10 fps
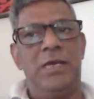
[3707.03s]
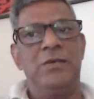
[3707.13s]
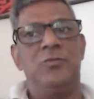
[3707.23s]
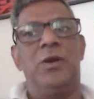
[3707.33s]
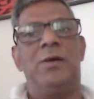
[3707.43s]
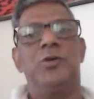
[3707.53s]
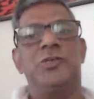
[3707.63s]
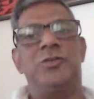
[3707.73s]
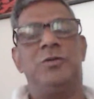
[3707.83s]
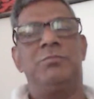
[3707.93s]
in
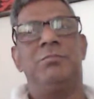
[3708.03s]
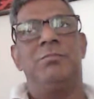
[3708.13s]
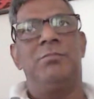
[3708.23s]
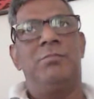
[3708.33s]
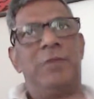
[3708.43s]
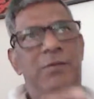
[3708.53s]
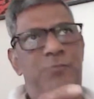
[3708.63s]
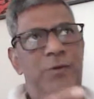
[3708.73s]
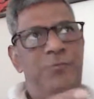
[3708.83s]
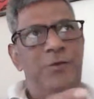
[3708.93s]
collaboration.
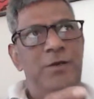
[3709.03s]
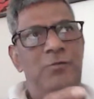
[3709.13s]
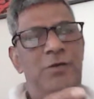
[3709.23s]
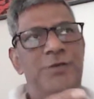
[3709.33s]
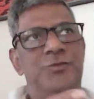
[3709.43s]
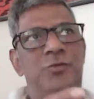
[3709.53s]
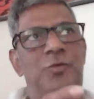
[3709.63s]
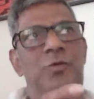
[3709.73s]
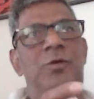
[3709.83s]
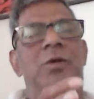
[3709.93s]
If we learn
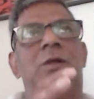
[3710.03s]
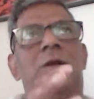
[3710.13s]
to